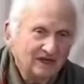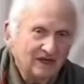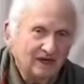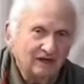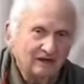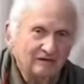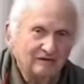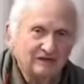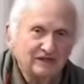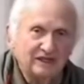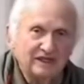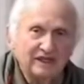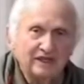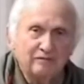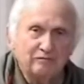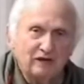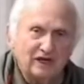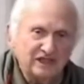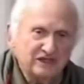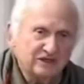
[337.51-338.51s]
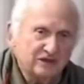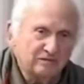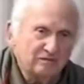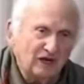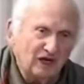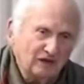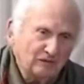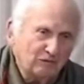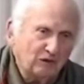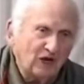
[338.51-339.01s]
of the Mainzer
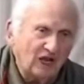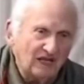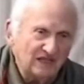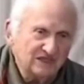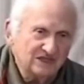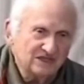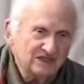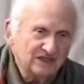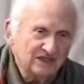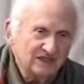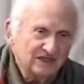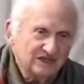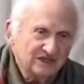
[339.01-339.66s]
Marktplatz,